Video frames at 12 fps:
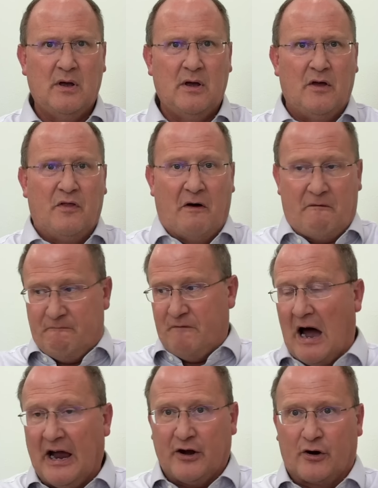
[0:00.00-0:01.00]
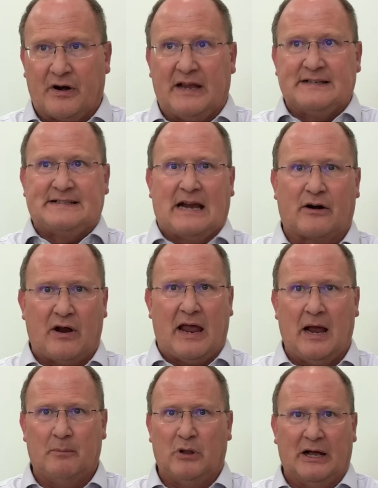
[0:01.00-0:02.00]
the fire in
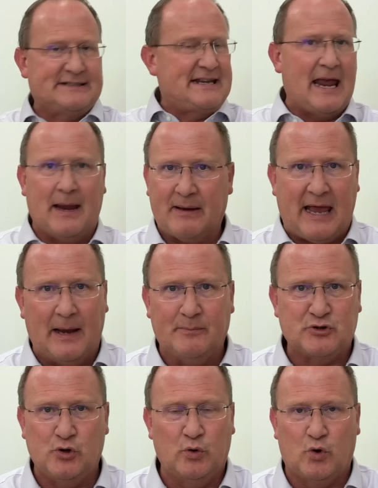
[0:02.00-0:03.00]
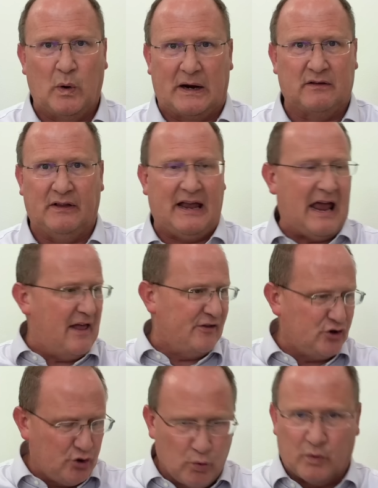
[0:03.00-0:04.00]
Zarahemla t- came too quickly and
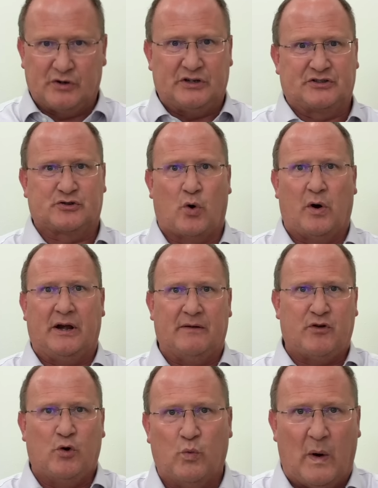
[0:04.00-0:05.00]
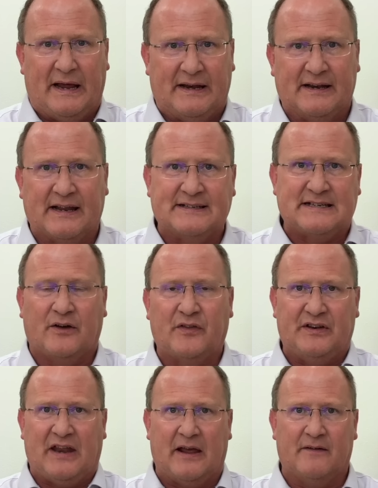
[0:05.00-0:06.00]
you were destroyed if you waited until the
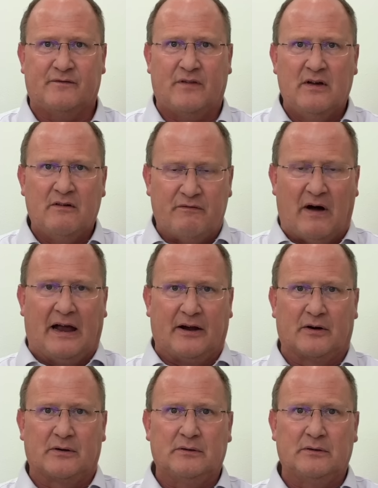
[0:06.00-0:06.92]
day of fire.